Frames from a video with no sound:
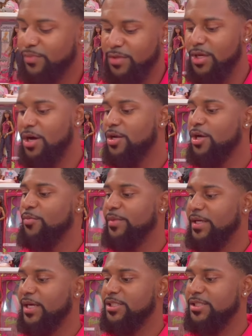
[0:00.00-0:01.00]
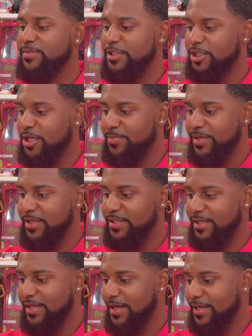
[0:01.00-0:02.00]
y'all know me, I just be jumping
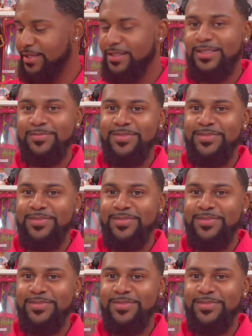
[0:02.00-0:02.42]
into things.